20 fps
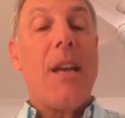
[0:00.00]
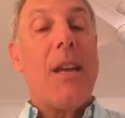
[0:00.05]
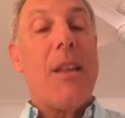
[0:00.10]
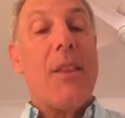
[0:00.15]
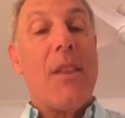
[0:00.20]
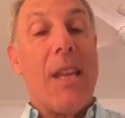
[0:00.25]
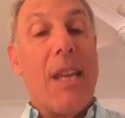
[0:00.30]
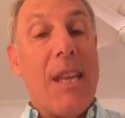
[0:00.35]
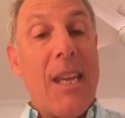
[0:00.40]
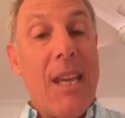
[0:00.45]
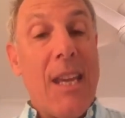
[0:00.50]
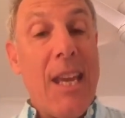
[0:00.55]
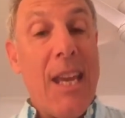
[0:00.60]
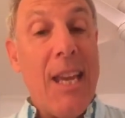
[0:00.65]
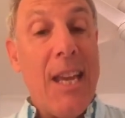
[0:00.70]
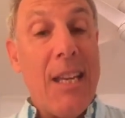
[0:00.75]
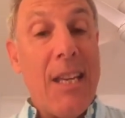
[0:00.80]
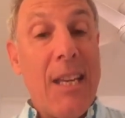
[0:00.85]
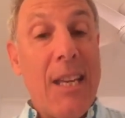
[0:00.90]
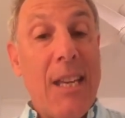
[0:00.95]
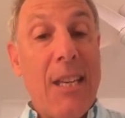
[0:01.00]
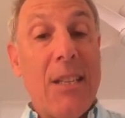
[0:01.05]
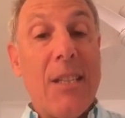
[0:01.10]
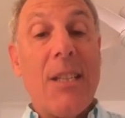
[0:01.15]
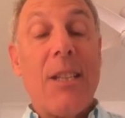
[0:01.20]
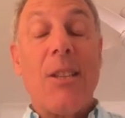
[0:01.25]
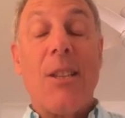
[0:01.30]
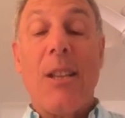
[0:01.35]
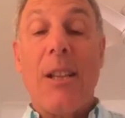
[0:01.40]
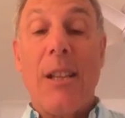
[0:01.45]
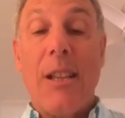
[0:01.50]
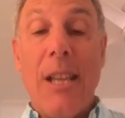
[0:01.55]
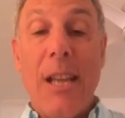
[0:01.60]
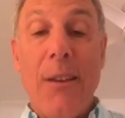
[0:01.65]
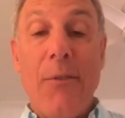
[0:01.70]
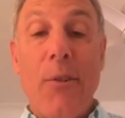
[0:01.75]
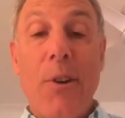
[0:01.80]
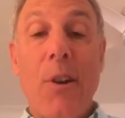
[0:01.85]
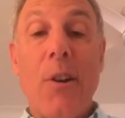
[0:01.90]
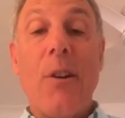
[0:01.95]
the kidneys, the
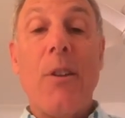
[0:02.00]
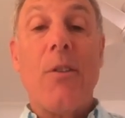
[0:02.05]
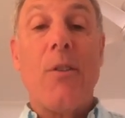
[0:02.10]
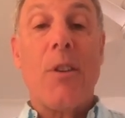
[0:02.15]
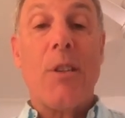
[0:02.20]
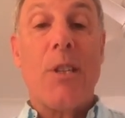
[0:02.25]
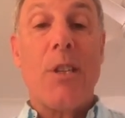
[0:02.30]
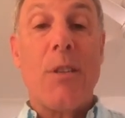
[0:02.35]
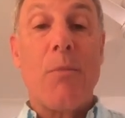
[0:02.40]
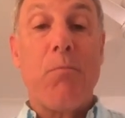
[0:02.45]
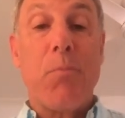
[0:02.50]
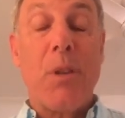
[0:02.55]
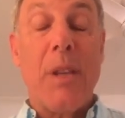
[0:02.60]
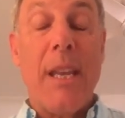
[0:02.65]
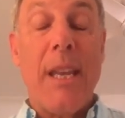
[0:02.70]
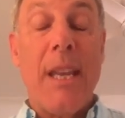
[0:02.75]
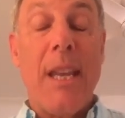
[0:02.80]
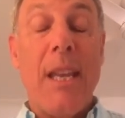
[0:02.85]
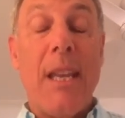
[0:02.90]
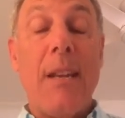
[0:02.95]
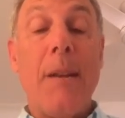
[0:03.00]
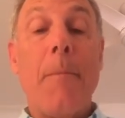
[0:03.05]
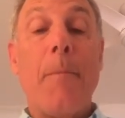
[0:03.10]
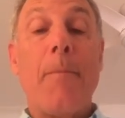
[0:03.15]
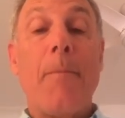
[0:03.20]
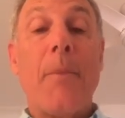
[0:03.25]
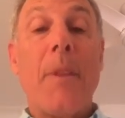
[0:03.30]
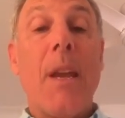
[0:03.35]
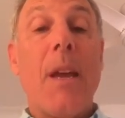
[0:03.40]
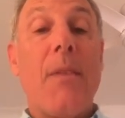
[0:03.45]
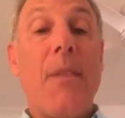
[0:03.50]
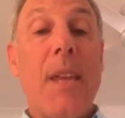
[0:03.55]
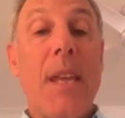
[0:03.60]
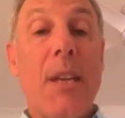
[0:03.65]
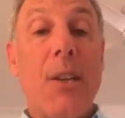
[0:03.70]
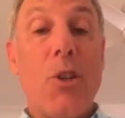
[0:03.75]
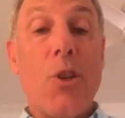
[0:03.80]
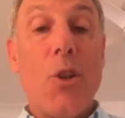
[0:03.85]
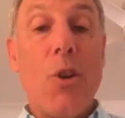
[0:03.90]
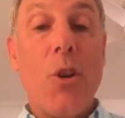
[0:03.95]
liver, the spleen, the
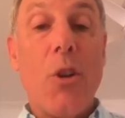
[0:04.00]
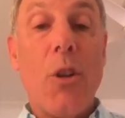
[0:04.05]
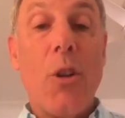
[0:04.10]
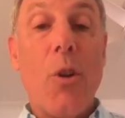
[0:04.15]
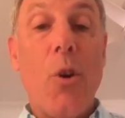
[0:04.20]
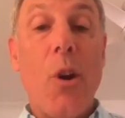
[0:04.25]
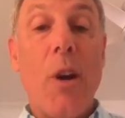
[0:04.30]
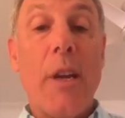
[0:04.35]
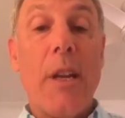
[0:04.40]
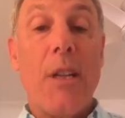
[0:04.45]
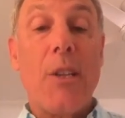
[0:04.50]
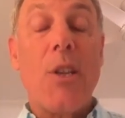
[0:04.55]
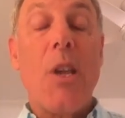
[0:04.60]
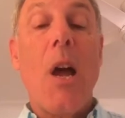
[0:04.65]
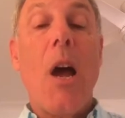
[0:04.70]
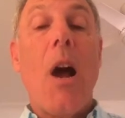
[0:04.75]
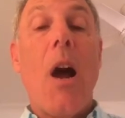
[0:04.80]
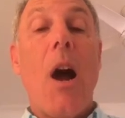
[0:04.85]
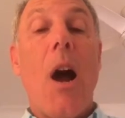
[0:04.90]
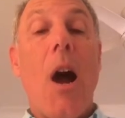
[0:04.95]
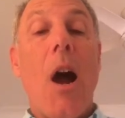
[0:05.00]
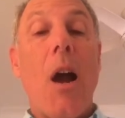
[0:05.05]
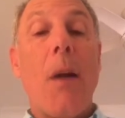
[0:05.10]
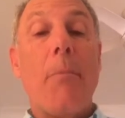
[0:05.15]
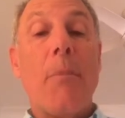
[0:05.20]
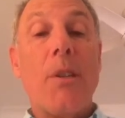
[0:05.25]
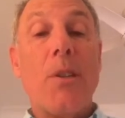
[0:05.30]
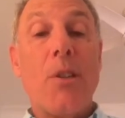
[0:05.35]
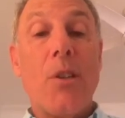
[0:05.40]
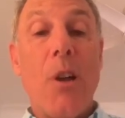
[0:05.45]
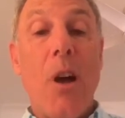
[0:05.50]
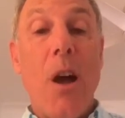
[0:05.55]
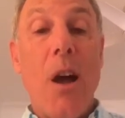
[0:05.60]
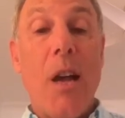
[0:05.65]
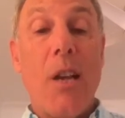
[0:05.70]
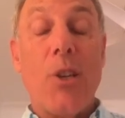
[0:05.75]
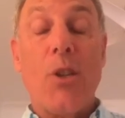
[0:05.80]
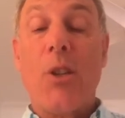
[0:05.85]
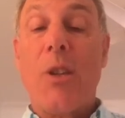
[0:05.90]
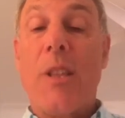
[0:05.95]
internal organs are
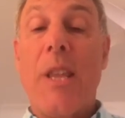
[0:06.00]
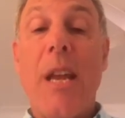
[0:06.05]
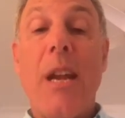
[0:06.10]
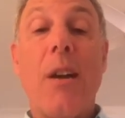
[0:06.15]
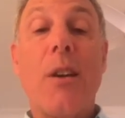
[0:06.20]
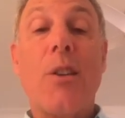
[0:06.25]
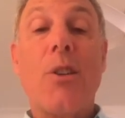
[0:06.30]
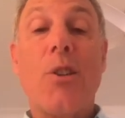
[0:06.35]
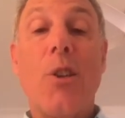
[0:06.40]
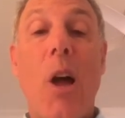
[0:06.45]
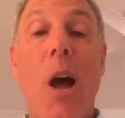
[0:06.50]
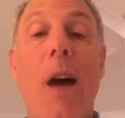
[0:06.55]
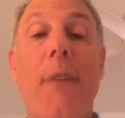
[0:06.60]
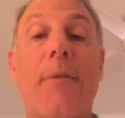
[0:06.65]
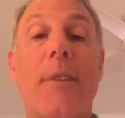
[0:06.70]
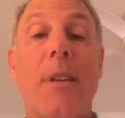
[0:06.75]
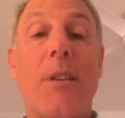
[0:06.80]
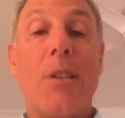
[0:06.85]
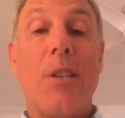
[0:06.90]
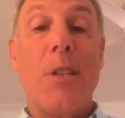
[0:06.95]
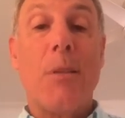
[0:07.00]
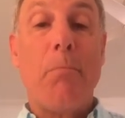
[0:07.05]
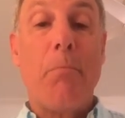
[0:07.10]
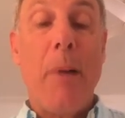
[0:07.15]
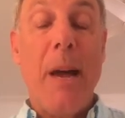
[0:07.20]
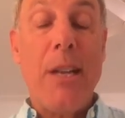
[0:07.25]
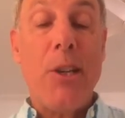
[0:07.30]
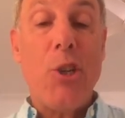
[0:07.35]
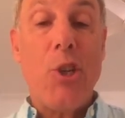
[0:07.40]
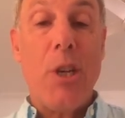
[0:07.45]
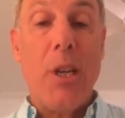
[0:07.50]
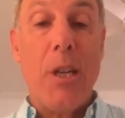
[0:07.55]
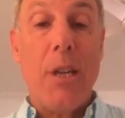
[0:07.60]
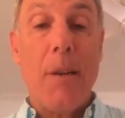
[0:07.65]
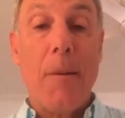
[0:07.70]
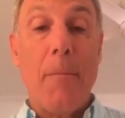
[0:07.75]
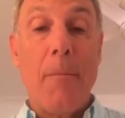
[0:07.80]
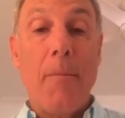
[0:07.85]
massaged. They are soft and spongy.